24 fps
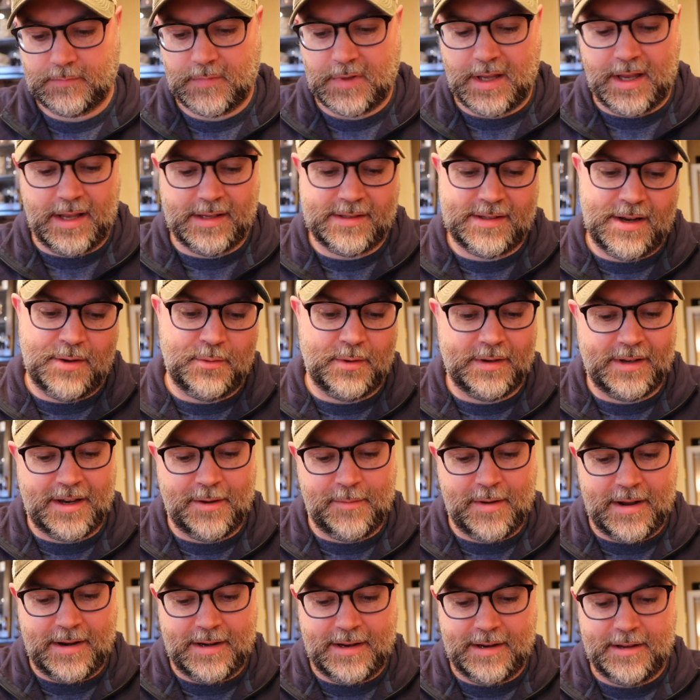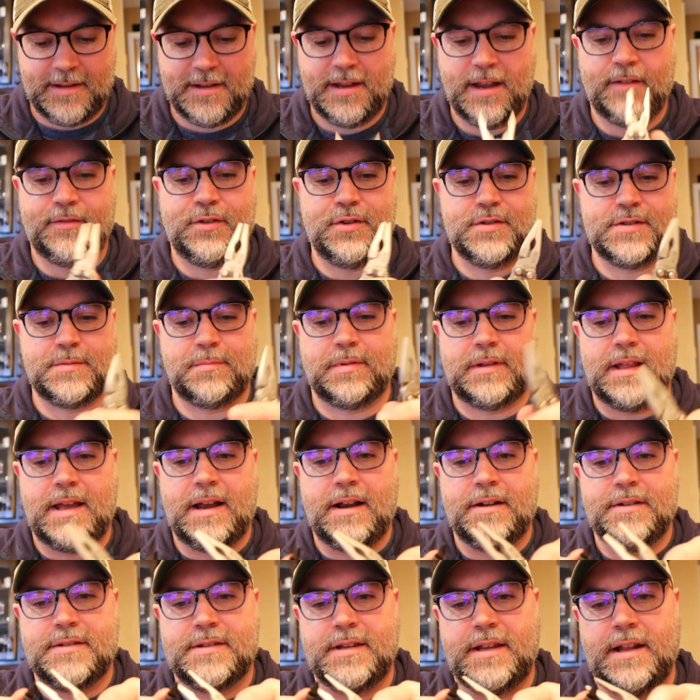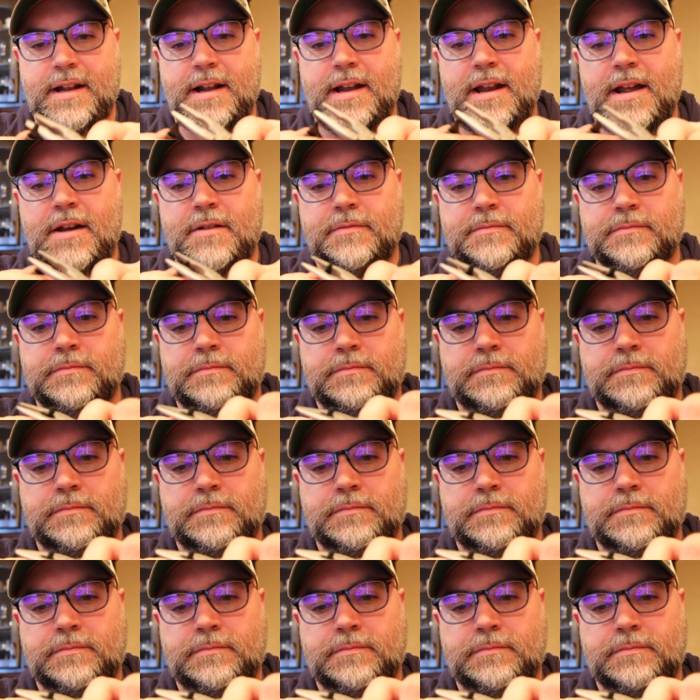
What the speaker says: It's not wanting to come out now. I have to use the pliers to get it out.